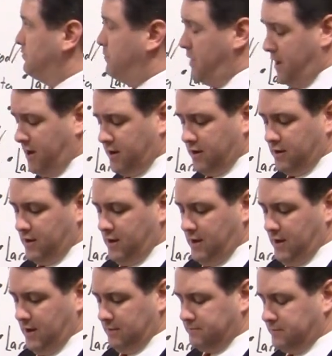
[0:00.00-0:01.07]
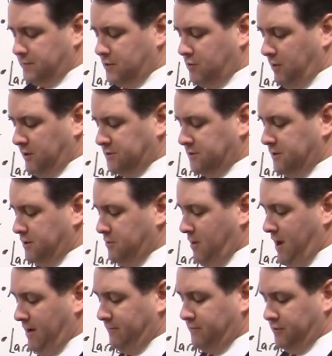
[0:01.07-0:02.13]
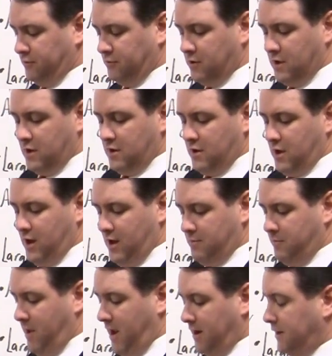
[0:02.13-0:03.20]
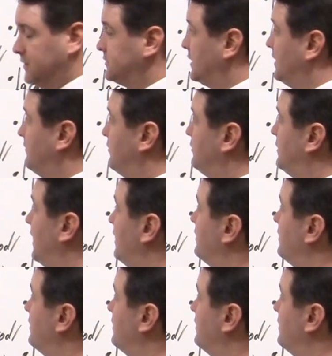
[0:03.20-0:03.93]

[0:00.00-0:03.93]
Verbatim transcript: is a big uh, question that you have to uh, manage. And if you